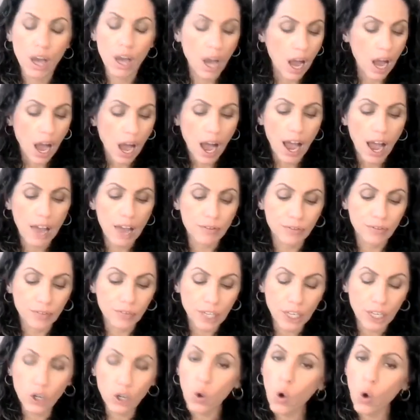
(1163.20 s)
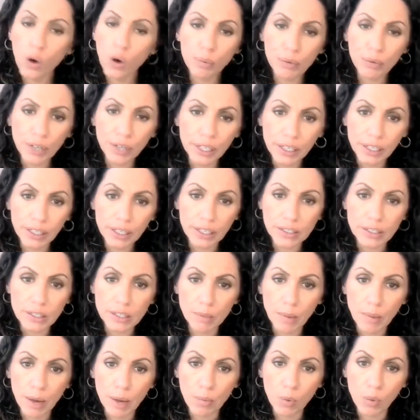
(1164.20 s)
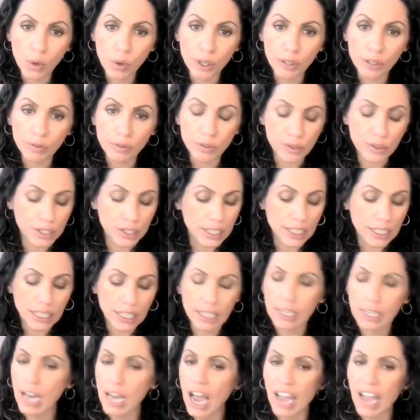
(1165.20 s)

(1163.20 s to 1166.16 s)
I've incorporated it into my morning routine.